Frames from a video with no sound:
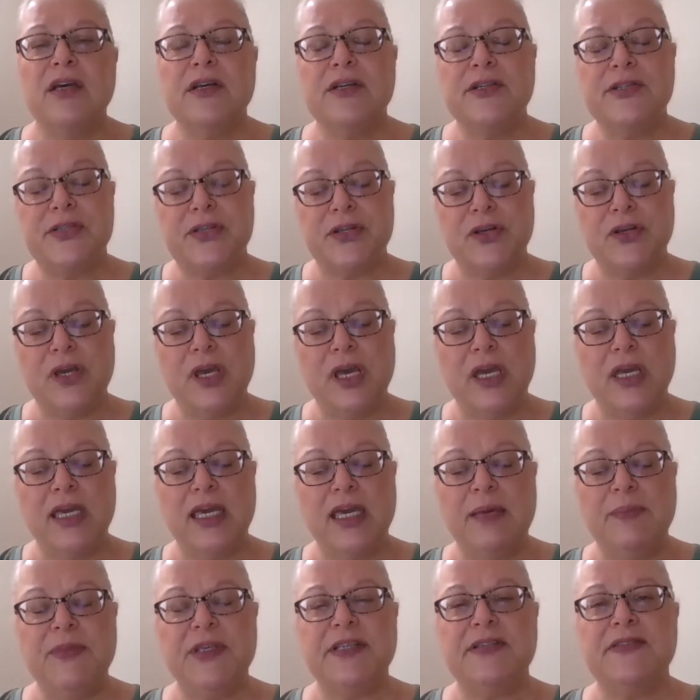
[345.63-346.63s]
So you can
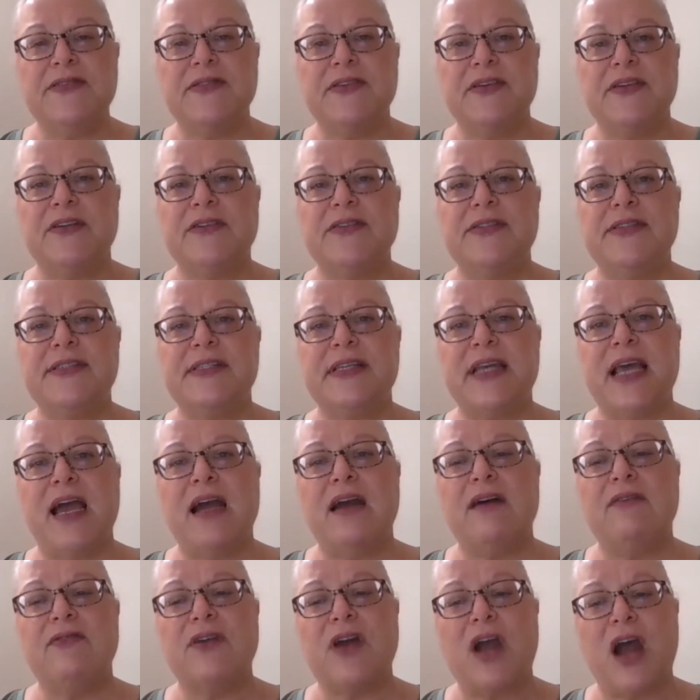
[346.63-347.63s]
keep this little
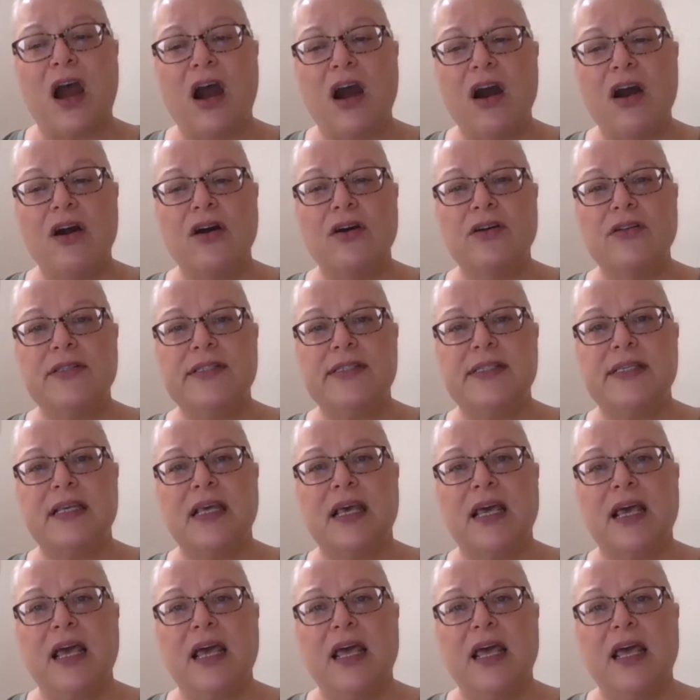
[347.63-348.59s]
stack of cards